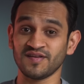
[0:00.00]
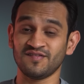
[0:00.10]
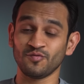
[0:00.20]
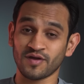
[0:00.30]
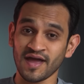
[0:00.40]
that
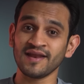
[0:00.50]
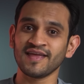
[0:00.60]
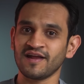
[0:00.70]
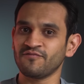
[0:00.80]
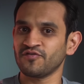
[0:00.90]
you can
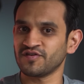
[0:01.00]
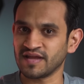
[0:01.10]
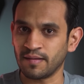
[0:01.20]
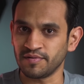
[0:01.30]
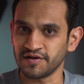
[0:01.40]
get for a
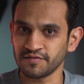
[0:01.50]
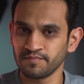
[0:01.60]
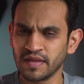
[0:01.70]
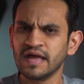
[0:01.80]
tablet.